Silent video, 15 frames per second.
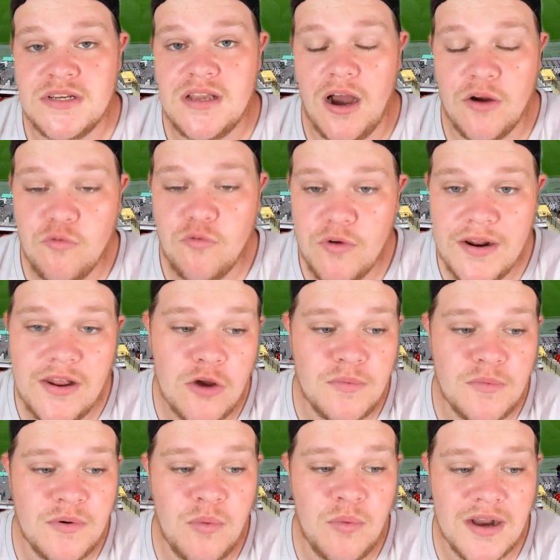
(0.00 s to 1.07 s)
I really hope
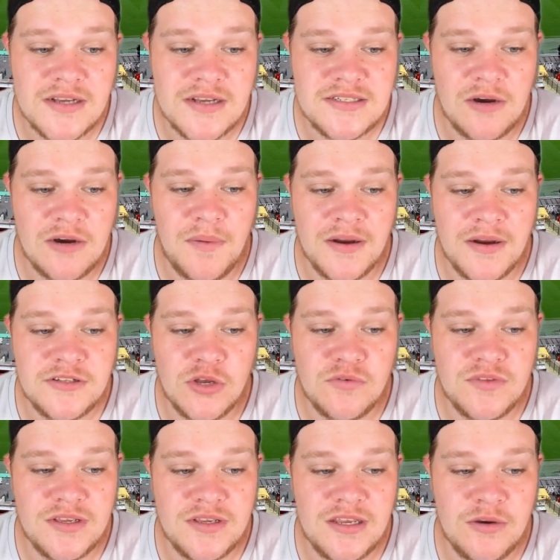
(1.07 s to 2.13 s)
it works out, but I don't
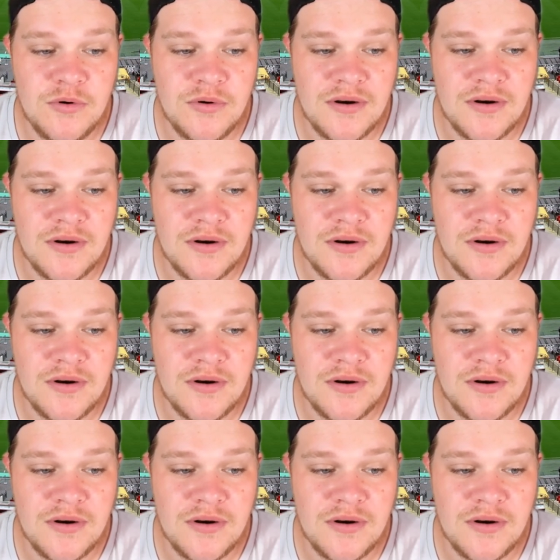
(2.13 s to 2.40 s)
think it will,